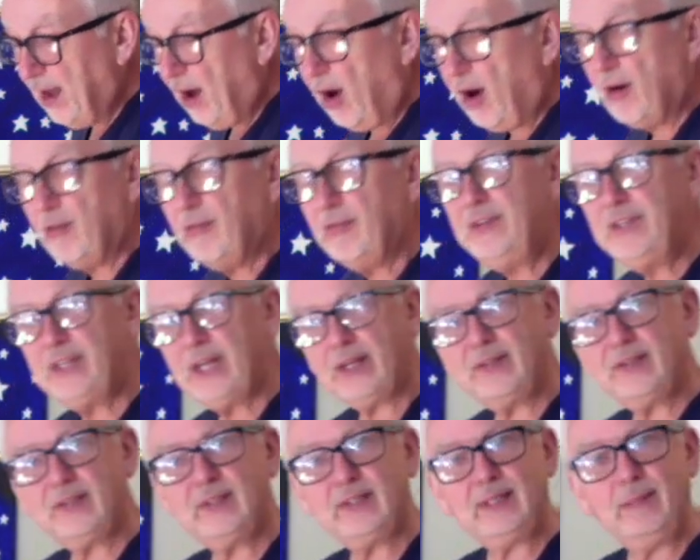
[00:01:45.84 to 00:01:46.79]
often
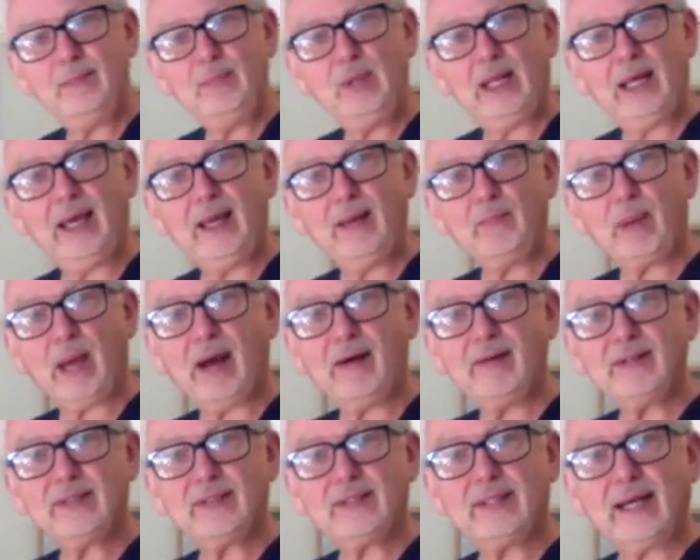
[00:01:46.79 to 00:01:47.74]
does stimulate
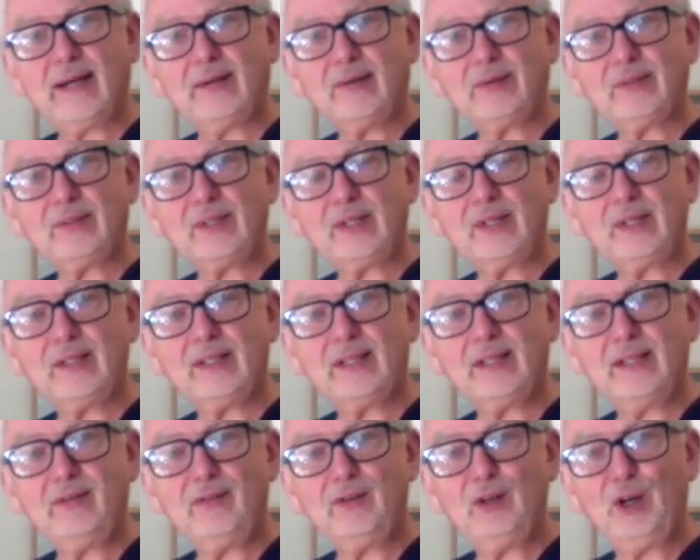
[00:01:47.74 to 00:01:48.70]
peristalsis. And
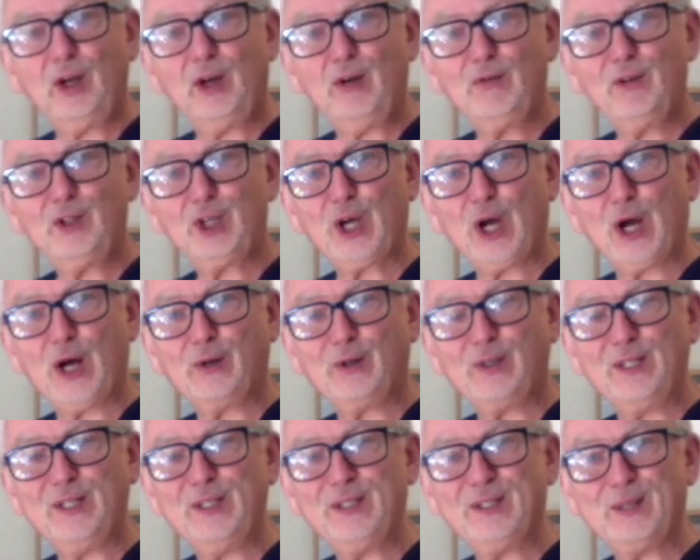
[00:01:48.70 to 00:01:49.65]
if a child
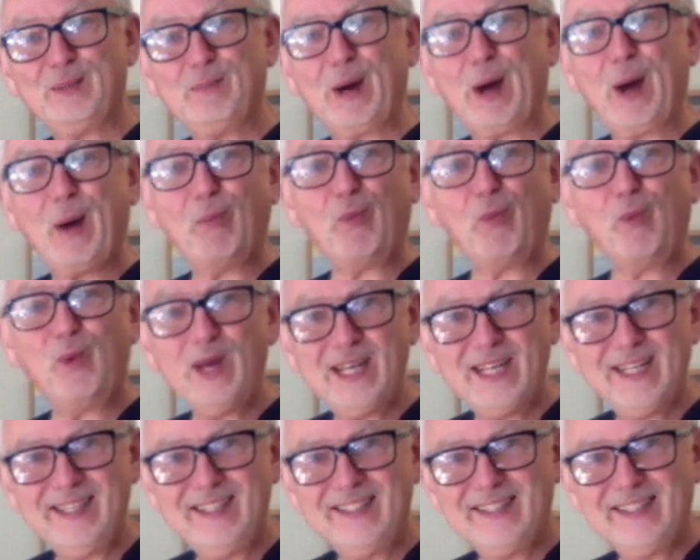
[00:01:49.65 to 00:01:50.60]
needs to burp wind,